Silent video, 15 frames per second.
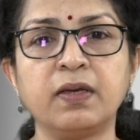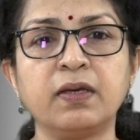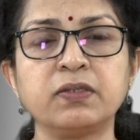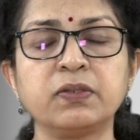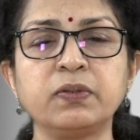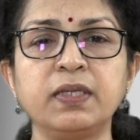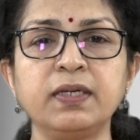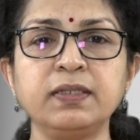
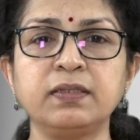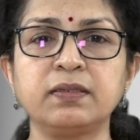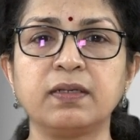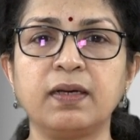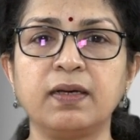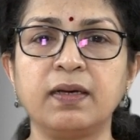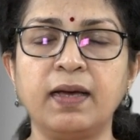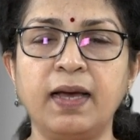So thus,
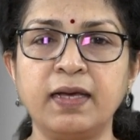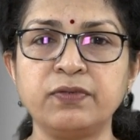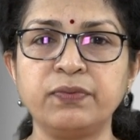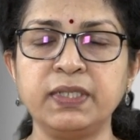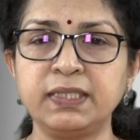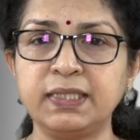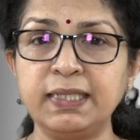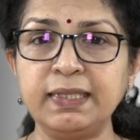as
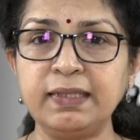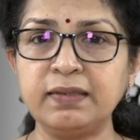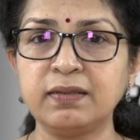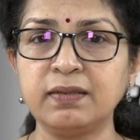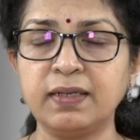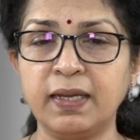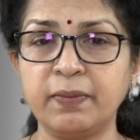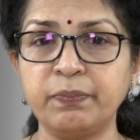we see
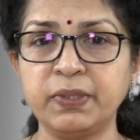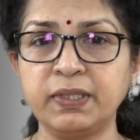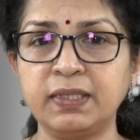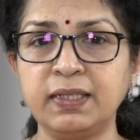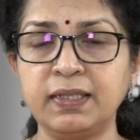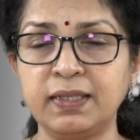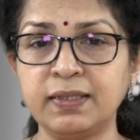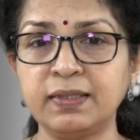here,
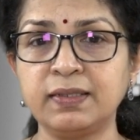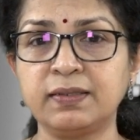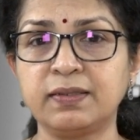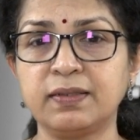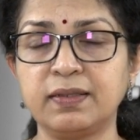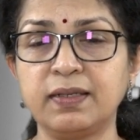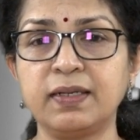empathy is,